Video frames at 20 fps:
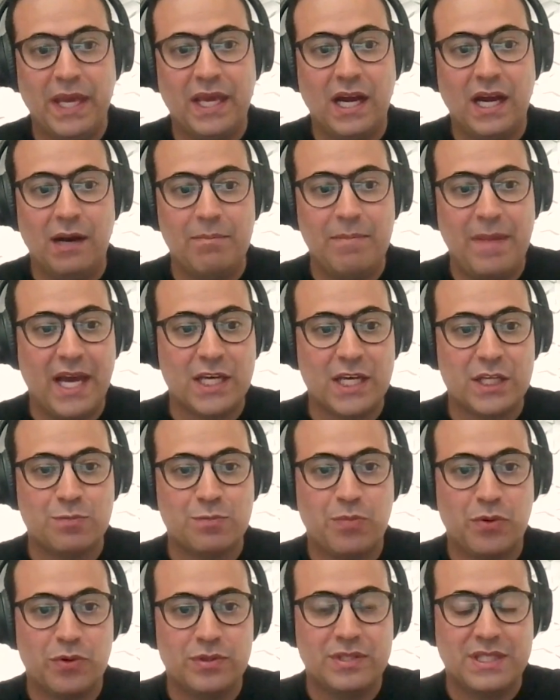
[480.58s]
become
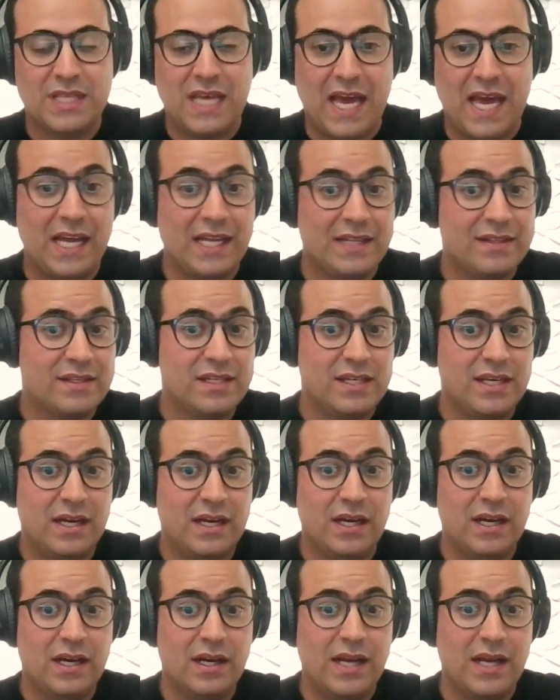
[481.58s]
experts at
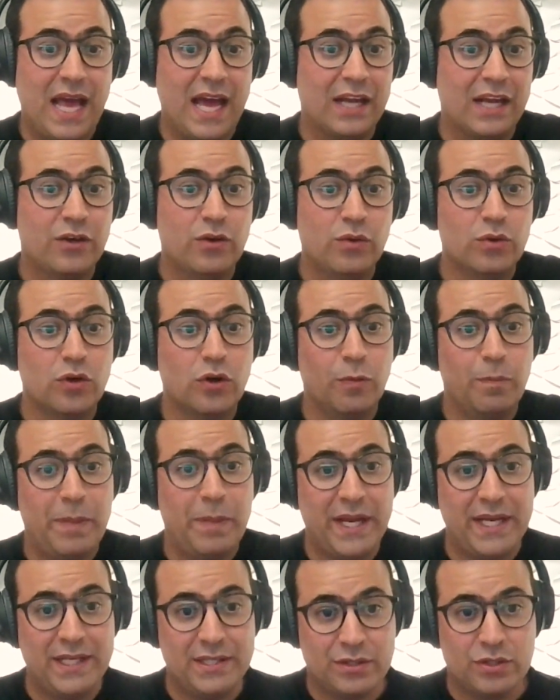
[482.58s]
Google
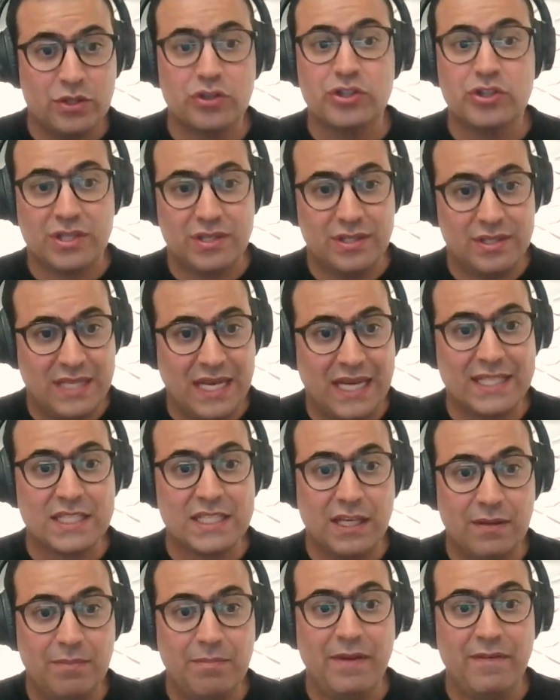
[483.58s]
paid search, because that's
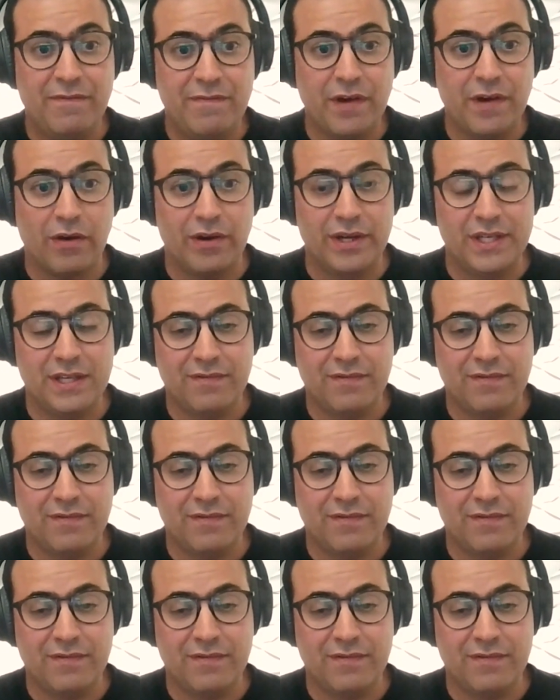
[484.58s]
going to be very